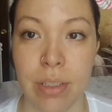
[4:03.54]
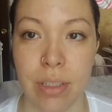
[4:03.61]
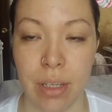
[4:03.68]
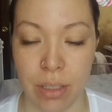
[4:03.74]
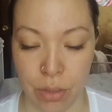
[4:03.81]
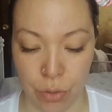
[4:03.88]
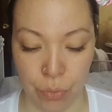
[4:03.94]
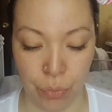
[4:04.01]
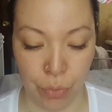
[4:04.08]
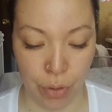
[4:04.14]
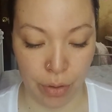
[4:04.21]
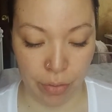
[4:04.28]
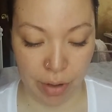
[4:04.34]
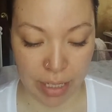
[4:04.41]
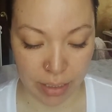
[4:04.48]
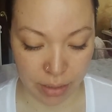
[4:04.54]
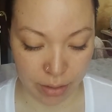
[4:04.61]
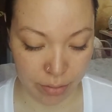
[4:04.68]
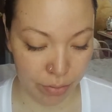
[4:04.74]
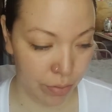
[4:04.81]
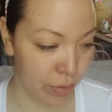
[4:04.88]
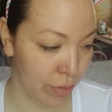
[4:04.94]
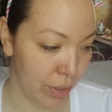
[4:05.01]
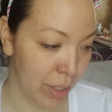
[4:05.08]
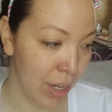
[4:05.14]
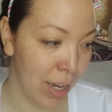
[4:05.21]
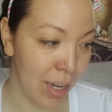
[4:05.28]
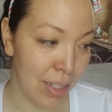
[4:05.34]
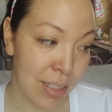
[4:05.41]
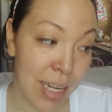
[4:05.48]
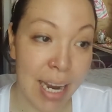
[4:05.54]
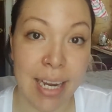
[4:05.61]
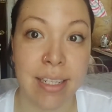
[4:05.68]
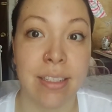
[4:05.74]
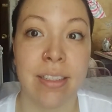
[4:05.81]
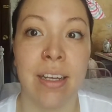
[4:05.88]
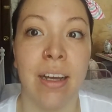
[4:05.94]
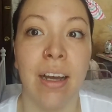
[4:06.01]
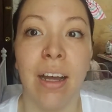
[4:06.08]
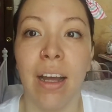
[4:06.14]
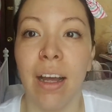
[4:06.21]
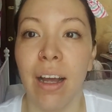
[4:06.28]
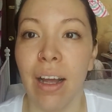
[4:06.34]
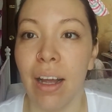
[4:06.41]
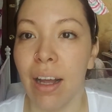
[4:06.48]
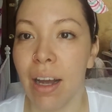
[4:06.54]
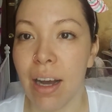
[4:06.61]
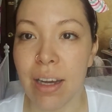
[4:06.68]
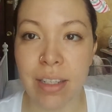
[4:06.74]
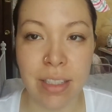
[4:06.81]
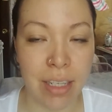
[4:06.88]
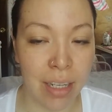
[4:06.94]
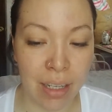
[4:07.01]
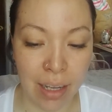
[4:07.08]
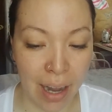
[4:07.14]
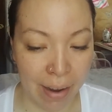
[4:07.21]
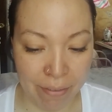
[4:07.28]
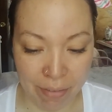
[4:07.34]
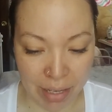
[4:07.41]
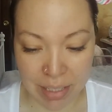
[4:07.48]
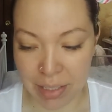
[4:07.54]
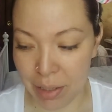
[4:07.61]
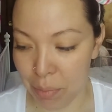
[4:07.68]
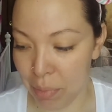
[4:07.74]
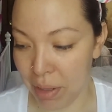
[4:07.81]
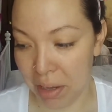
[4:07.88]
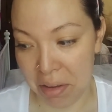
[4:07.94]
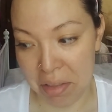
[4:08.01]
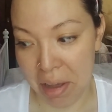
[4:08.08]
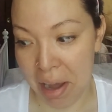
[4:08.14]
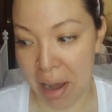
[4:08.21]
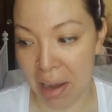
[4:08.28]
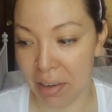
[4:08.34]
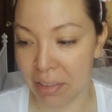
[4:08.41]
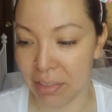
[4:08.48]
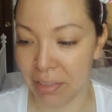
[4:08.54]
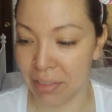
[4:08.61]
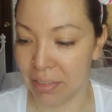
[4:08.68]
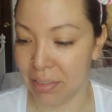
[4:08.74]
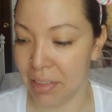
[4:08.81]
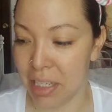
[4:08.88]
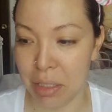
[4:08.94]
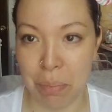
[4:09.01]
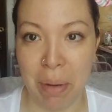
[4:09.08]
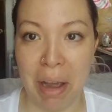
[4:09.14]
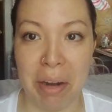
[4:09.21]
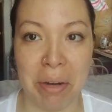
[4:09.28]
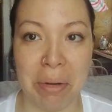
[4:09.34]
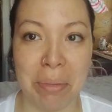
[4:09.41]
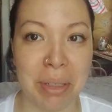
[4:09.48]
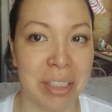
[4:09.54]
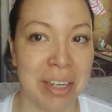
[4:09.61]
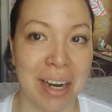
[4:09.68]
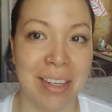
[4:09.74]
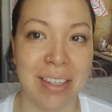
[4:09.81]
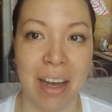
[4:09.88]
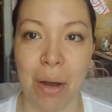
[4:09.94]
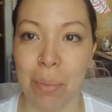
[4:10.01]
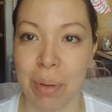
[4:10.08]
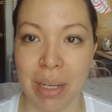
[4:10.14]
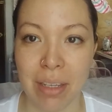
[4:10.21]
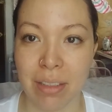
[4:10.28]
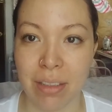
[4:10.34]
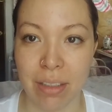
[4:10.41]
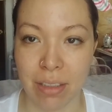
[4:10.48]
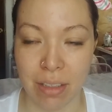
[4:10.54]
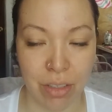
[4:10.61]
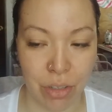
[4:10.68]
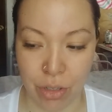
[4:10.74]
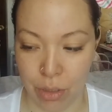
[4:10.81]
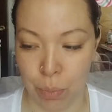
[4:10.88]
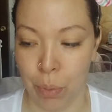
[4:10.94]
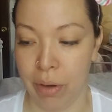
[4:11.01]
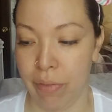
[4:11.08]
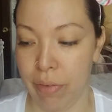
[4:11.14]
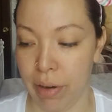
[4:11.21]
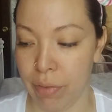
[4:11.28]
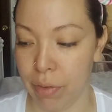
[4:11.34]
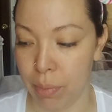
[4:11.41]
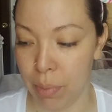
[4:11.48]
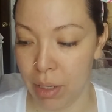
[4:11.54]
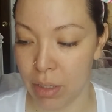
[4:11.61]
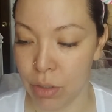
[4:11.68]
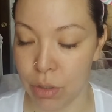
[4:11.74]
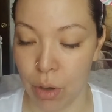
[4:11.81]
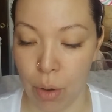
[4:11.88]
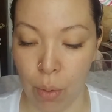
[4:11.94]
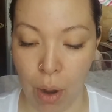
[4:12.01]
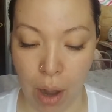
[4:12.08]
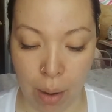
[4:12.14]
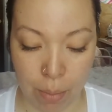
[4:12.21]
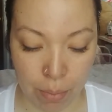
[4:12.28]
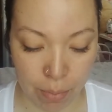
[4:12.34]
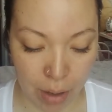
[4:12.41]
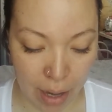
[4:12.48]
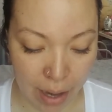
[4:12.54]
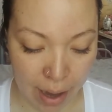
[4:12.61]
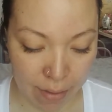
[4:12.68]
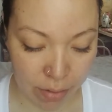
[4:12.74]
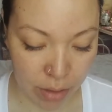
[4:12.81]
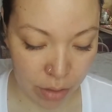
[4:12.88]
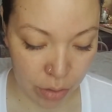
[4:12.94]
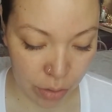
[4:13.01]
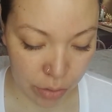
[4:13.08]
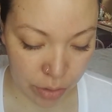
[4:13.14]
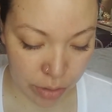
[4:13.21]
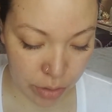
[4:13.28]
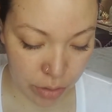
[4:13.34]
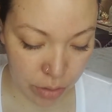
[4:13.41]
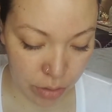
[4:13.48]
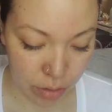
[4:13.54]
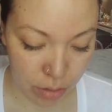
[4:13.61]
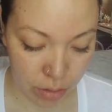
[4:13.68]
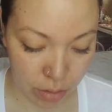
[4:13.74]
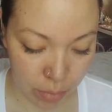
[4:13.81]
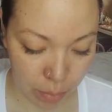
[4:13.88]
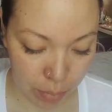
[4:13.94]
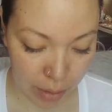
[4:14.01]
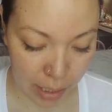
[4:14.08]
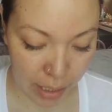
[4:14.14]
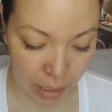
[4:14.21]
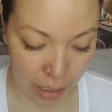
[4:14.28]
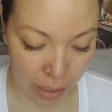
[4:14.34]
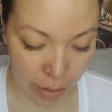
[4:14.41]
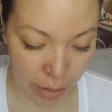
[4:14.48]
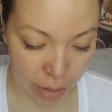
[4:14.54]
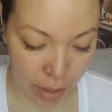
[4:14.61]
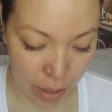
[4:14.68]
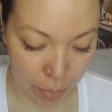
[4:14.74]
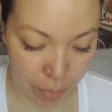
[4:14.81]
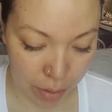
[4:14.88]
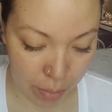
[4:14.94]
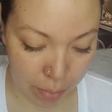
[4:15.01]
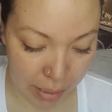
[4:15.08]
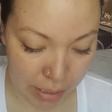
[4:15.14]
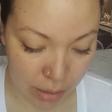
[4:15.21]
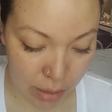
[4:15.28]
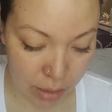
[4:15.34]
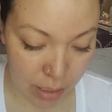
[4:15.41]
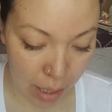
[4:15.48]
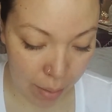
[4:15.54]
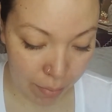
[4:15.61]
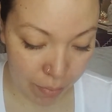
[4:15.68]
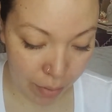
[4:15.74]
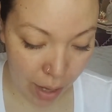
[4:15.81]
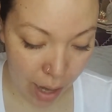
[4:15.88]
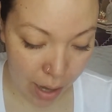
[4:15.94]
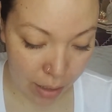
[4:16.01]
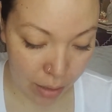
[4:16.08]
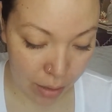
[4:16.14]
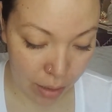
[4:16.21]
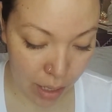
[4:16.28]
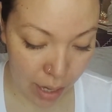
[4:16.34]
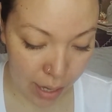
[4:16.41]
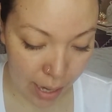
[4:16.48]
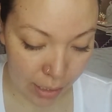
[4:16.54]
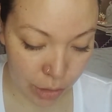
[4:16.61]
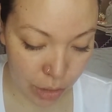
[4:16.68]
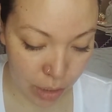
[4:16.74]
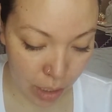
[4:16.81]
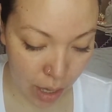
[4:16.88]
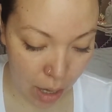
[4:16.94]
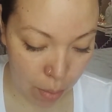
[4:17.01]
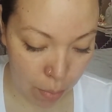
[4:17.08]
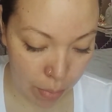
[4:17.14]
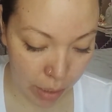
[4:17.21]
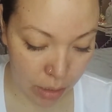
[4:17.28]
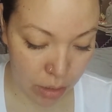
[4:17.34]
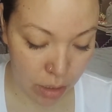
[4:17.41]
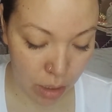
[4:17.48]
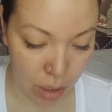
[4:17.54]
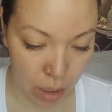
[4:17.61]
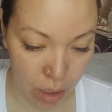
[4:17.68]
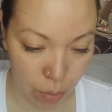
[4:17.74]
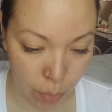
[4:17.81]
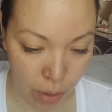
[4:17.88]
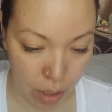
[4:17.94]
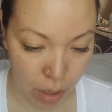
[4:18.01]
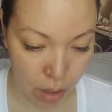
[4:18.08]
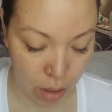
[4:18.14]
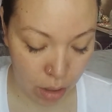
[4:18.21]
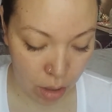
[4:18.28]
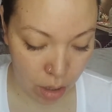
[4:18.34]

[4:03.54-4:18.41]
stick to for the rest of days until I find something that is better, which I doubt because this is just perfect for me. So I have a little crystal plate here that I'm gonna mix this. I actually am mixing it with